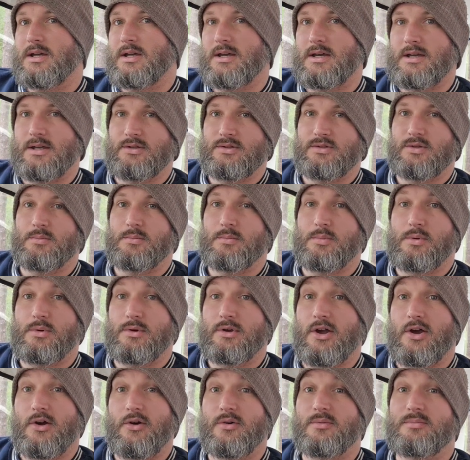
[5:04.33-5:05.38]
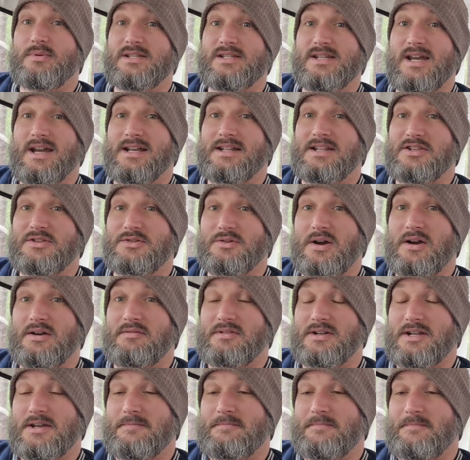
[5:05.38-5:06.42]
At some point I will be daily
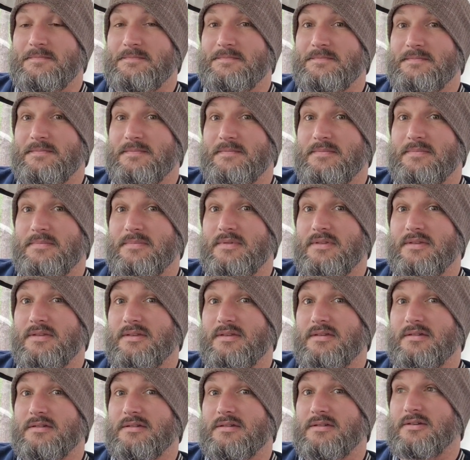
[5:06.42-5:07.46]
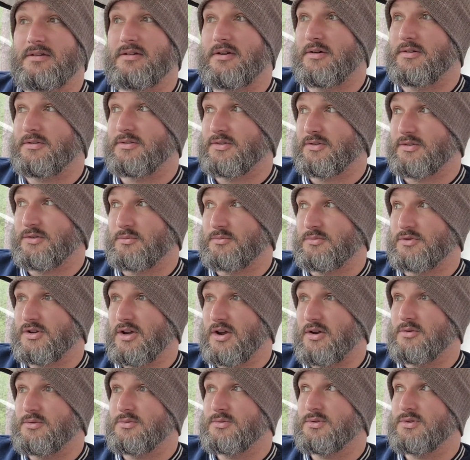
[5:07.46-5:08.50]
driving it, going to some
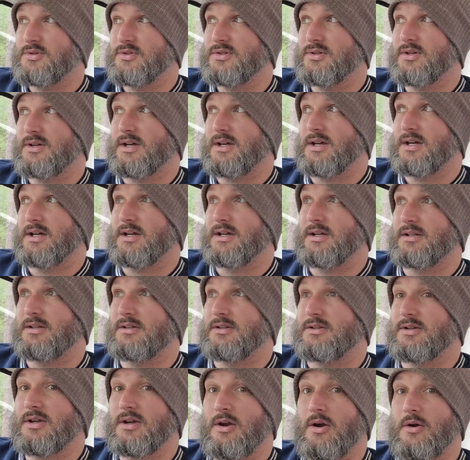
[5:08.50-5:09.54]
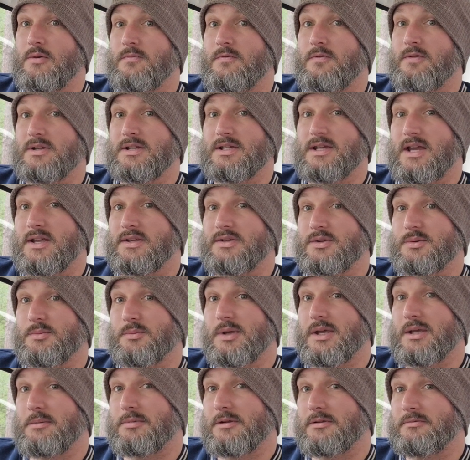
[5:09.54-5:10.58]
shows, and hopefully getting some
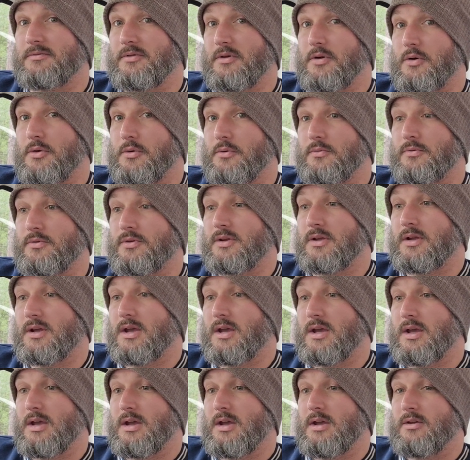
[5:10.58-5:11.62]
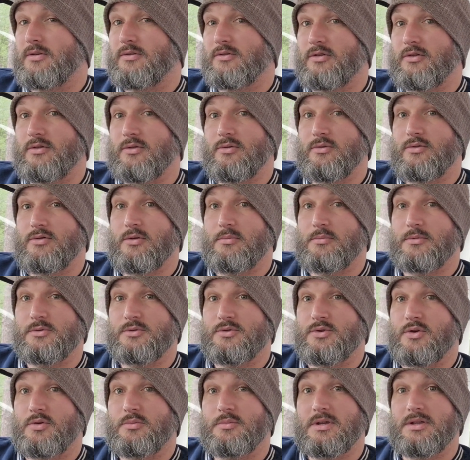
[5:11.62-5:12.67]
people involved to come and
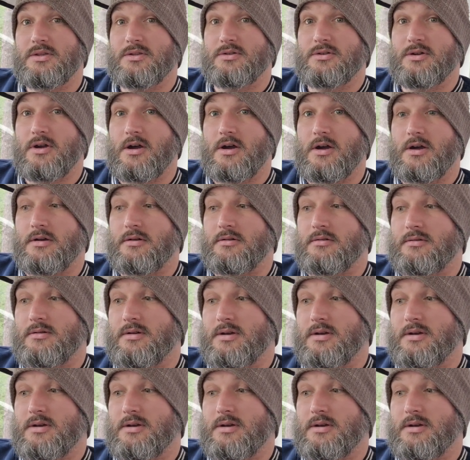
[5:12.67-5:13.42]
join me in the car,